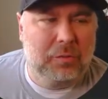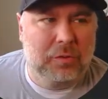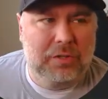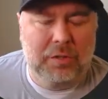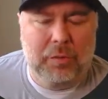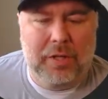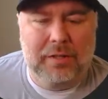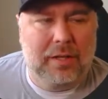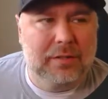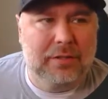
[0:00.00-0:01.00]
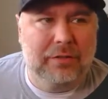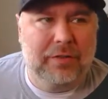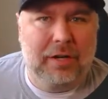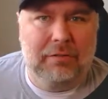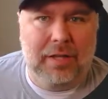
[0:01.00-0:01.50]
we'll see what it does. So
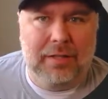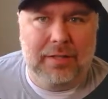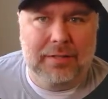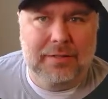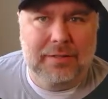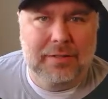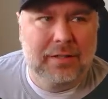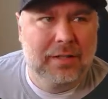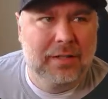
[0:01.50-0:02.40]
if I run this,